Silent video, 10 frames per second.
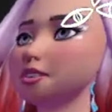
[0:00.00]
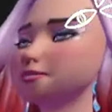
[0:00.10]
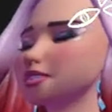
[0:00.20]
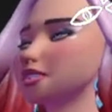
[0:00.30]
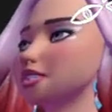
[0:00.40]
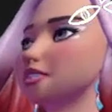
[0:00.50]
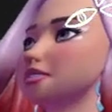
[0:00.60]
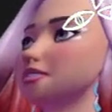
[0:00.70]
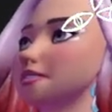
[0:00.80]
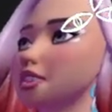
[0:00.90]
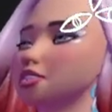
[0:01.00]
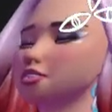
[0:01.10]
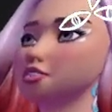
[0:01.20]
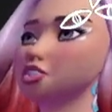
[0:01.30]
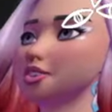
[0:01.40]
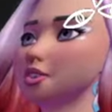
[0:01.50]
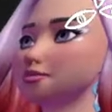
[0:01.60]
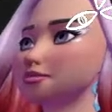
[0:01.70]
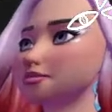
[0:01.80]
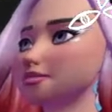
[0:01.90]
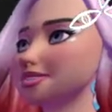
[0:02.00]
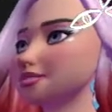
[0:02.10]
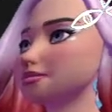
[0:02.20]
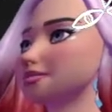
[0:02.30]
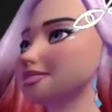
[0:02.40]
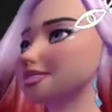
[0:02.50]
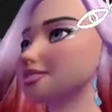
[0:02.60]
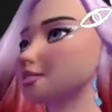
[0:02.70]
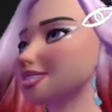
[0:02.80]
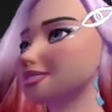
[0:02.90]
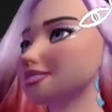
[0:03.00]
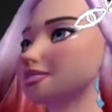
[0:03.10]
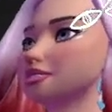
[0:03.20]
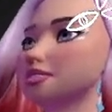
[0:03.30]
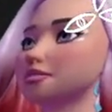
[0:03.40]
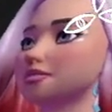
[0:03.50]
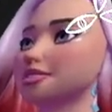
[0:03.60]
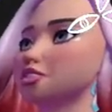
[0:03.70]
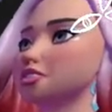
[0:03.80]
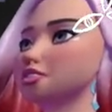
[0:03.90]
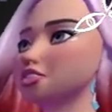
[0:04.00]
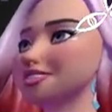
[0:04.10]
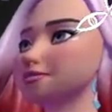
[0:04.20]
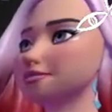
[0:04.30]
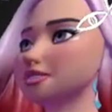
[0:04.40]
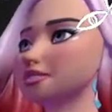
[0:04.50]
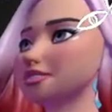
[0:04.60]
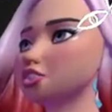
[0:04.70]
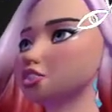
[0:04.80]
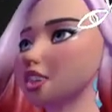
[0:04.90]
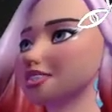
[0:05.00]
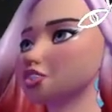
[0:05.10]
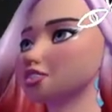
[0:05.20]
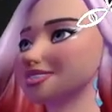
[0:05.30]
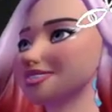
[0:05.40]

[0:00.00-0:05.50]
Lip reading: but then I'm not a professional, so good. There we go. At least I can say I made it. That's the.